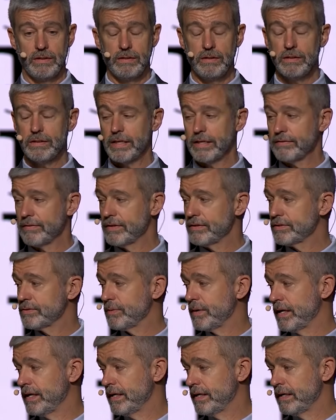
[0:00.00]
looking this
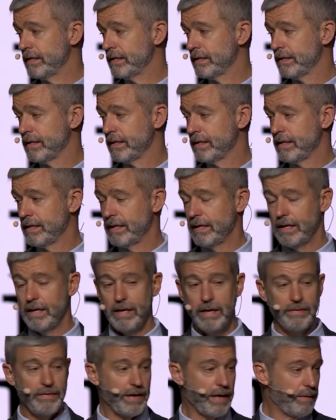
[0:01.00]
way
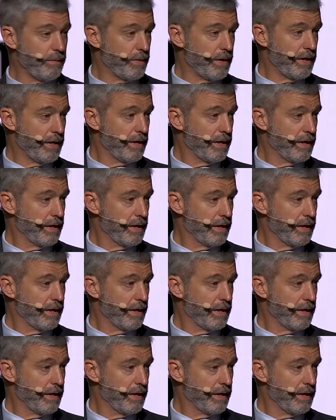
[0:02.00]
and that way.